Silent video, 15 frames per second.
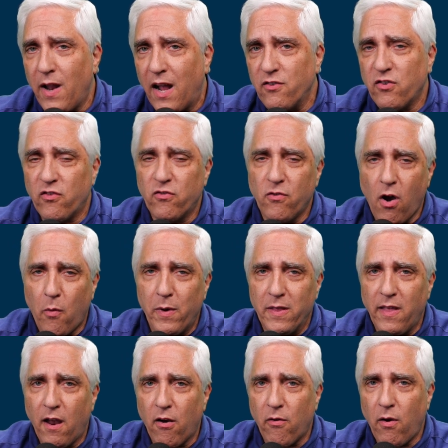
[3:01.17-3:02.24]
not just going
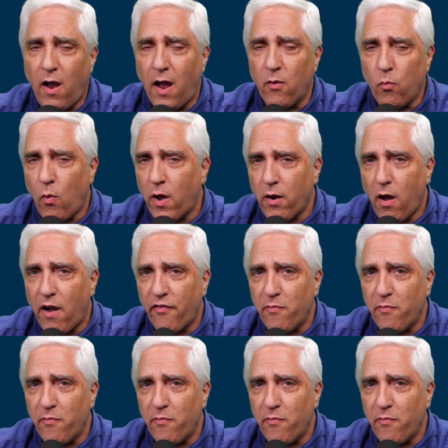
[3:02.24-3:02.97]
there on one off